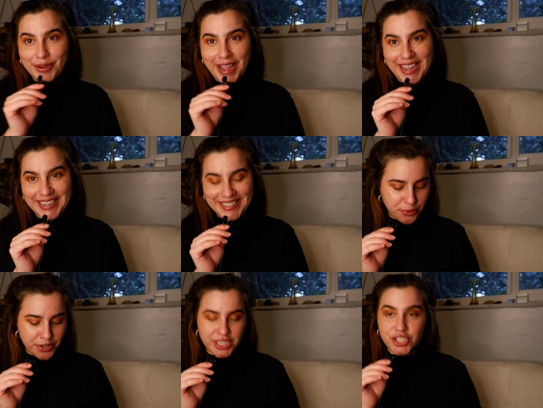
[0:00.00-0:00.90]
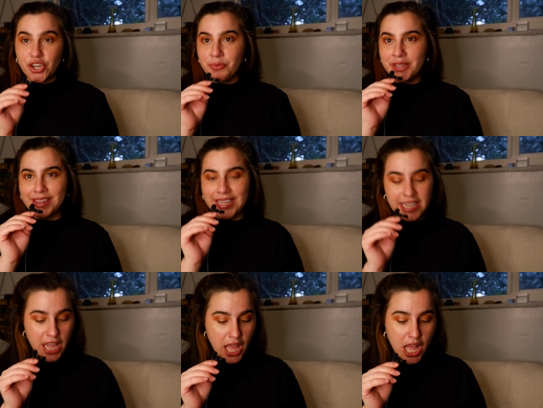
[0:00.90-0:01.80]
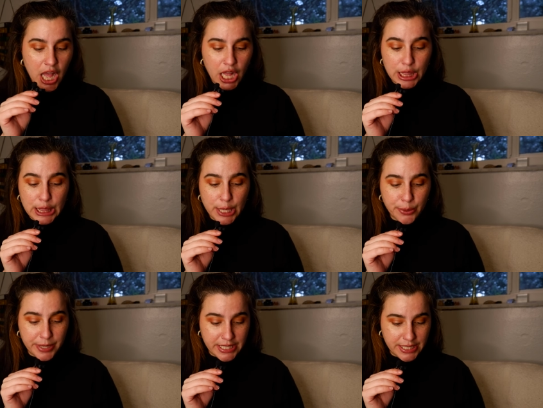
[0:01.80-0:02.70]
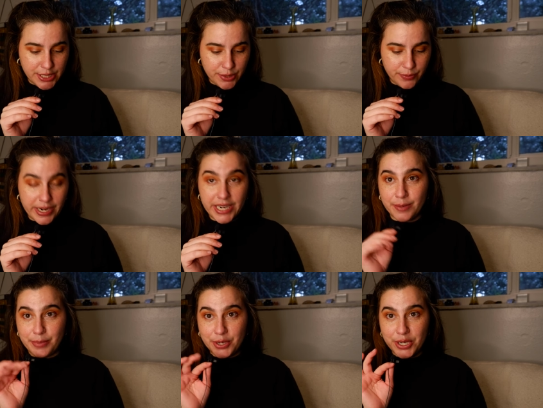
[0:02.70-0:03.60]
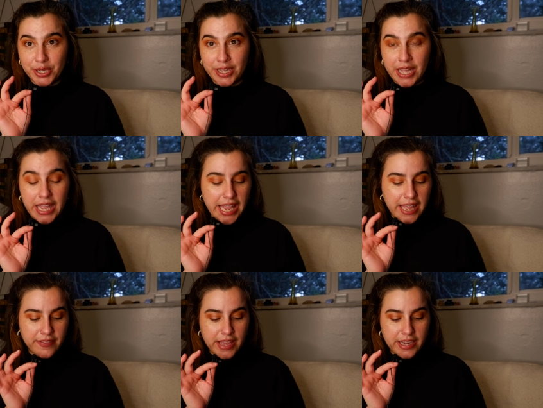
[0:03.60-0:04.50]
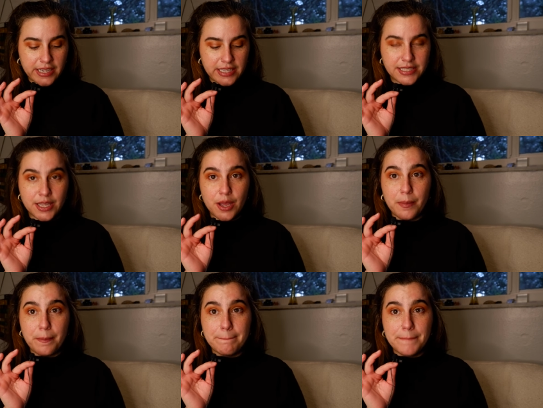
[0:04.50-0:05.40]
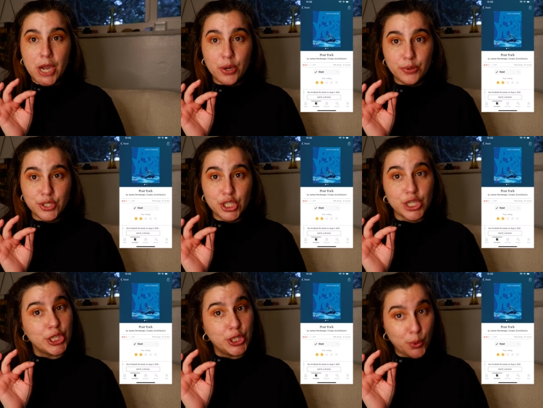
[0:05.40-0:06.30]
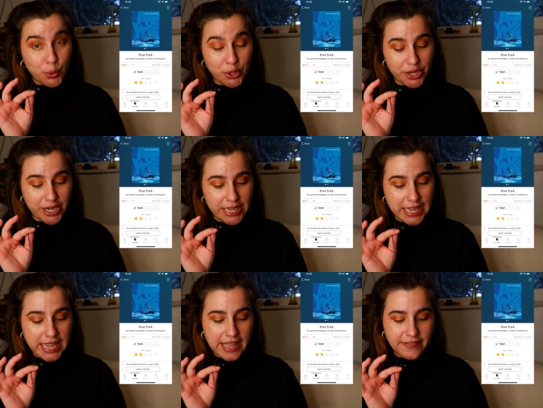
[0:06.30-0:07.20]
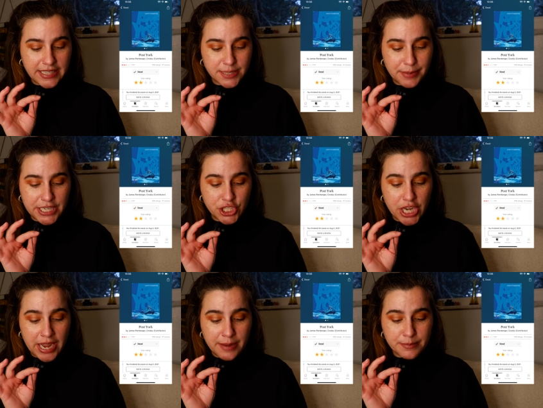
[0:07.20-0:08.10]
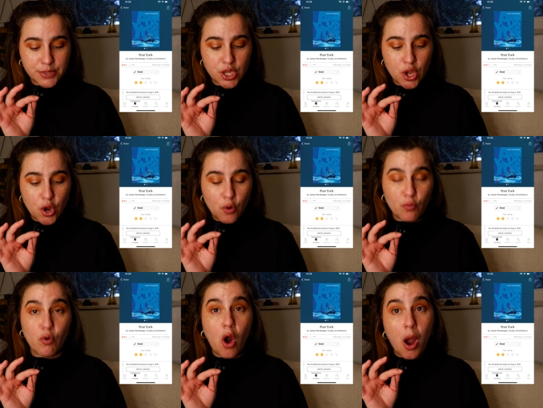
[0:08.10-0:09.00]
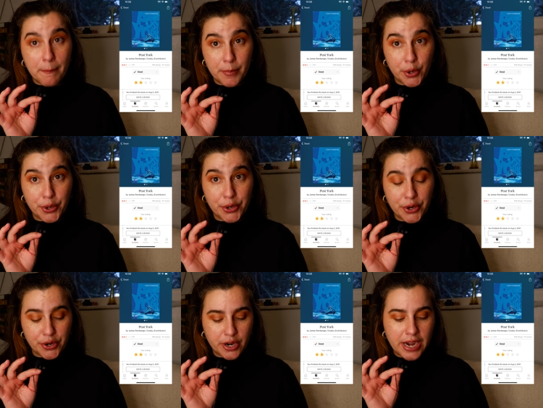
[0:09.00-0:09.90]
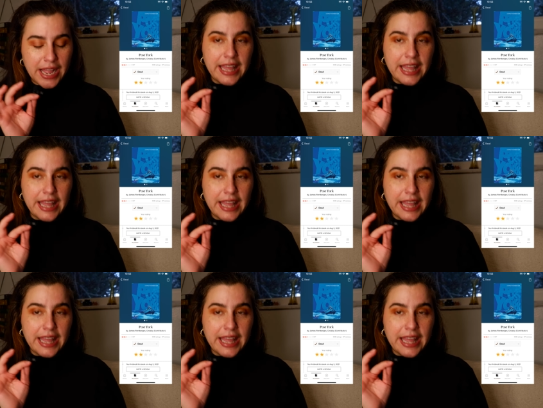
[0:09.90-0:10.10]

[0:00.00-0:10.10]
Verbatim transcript: Okay, so we're gonna start with the lowest rated book, and that is Post York, and that's by James Romberger.